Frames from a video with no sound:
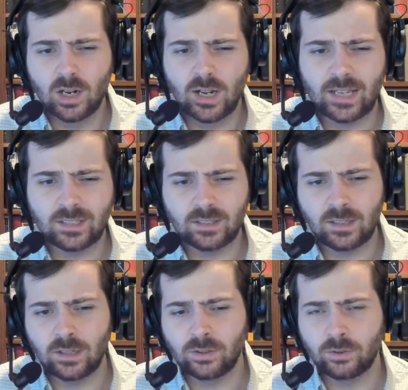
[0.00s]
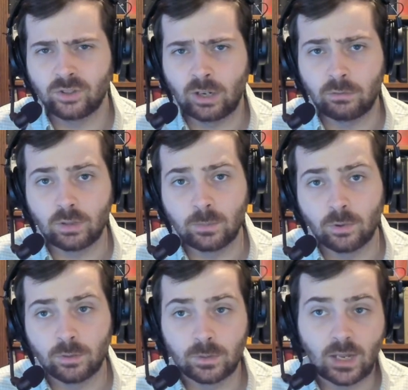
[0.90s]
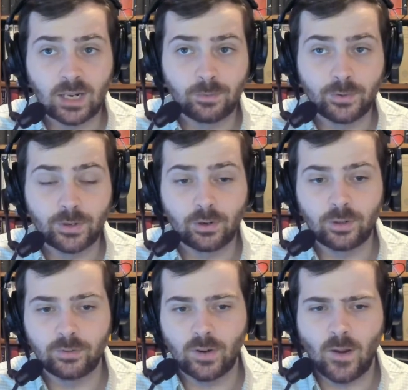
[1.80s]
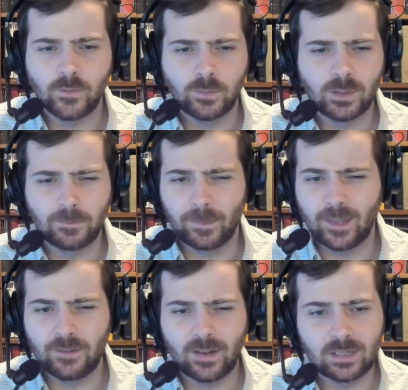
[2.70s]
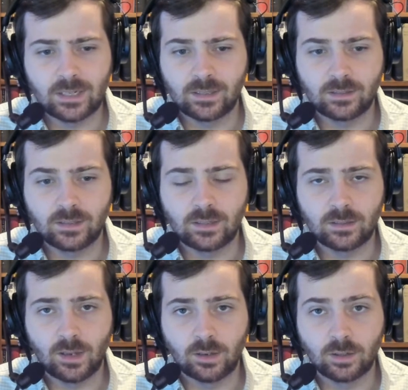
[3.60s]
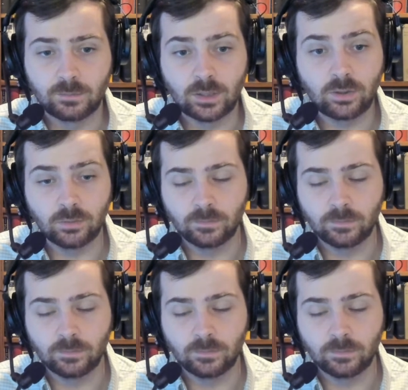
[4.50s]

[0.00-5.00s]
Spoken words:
SSDs are generally more reliable than hard drives, but I've had SSDs die on me too.